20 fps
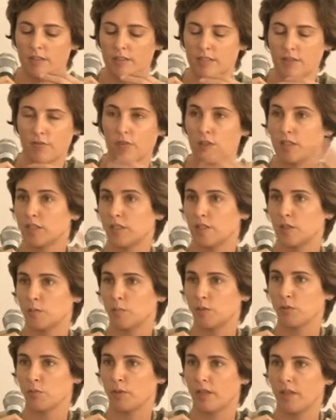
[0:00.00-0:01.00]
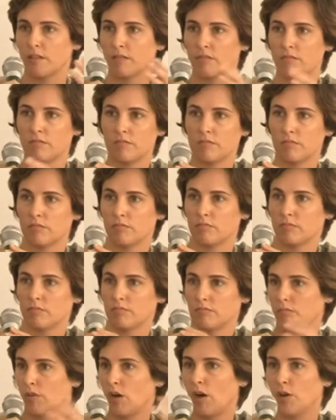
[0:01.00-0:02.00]
differences between
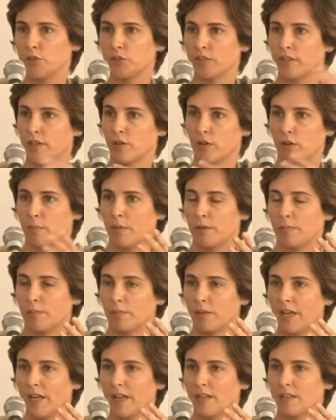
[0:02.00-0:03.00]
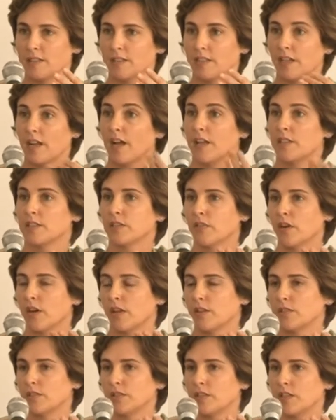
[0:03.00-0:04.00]
alternate urban plans, the kinds of
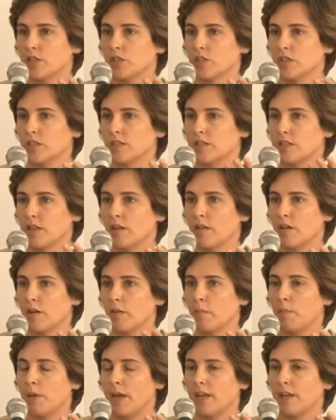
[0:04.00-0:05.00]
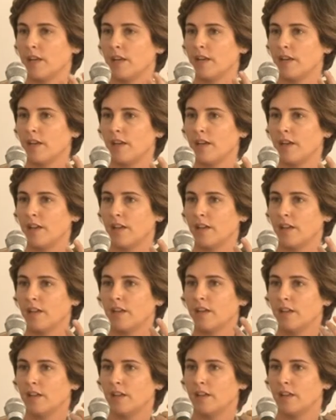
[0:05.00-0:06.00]
consultations that are embedded in
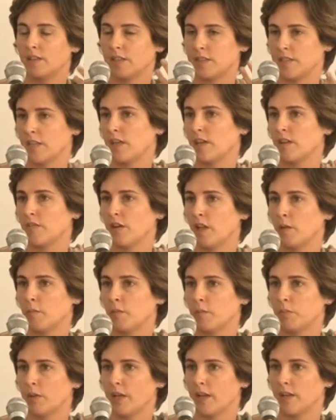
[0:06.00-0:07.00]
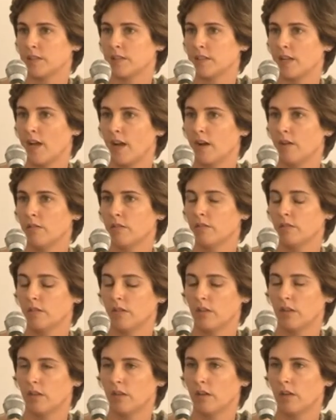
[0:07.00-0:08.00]
the city development plans now,
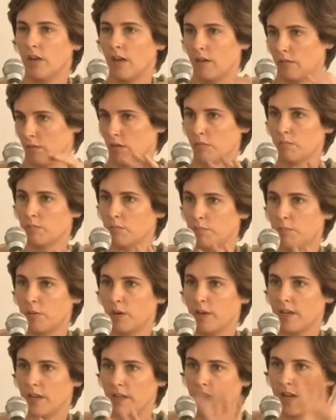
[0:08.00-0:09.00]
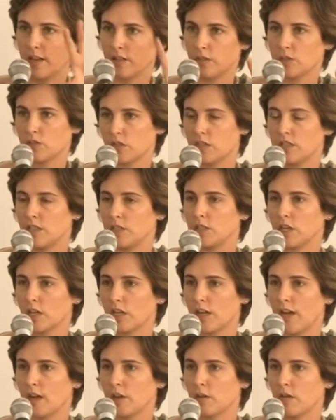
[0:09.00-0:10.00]
I would put in that strategic
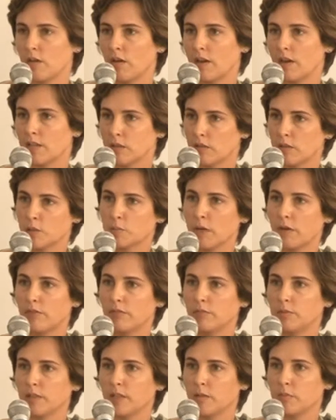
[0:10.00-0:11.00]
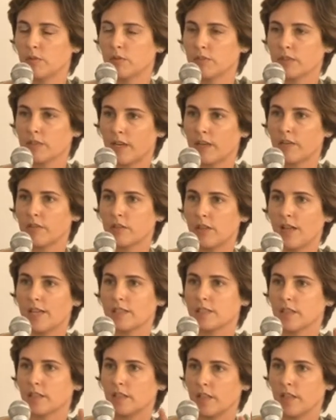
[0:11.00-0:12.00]
category. So it's probably the most kind of
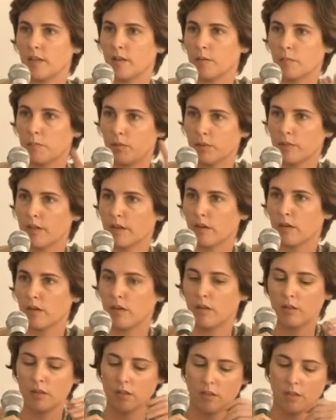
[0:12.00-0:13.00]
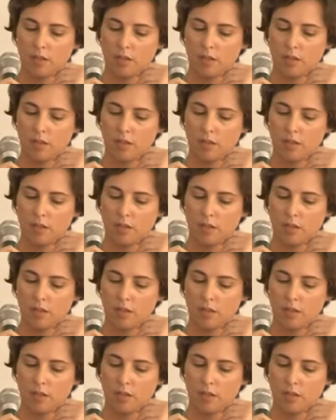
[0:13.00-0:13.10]
classically political.